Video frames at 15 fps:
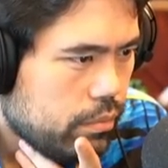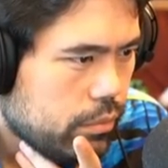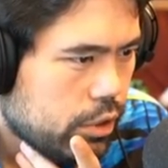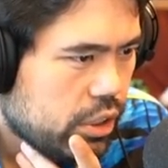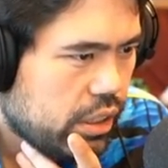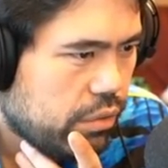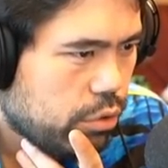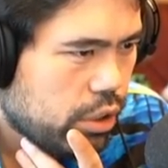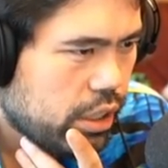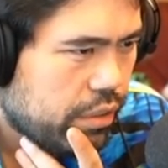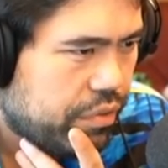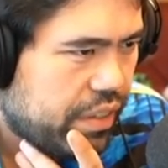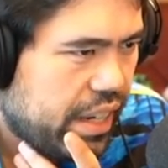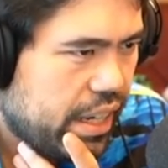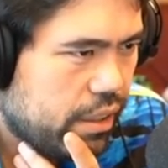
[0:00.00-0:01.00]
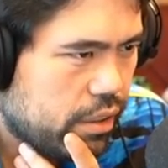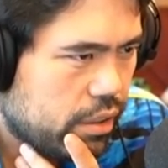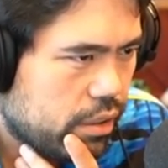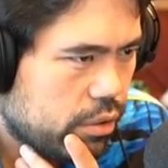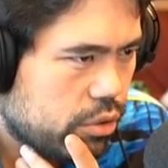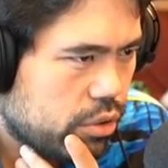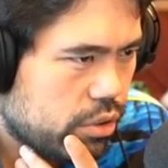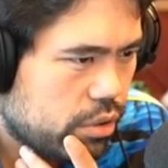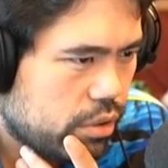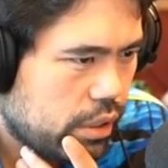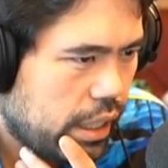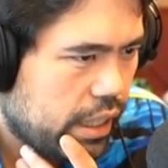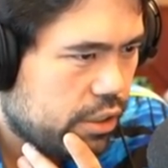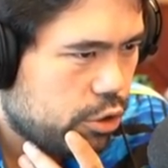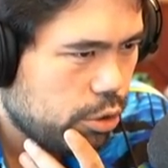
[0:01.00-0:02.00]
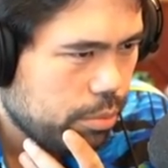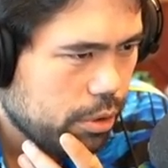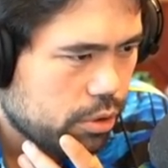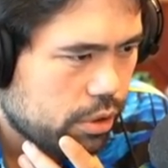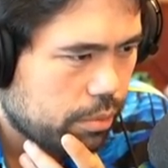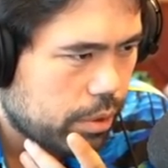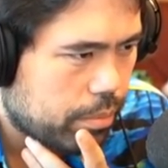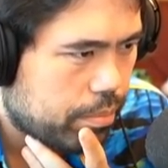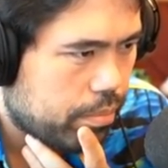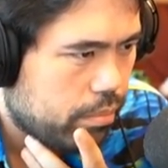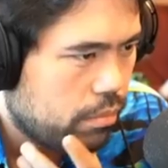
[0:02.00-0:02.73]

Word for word: so I have rook f8 and there's I assume there's something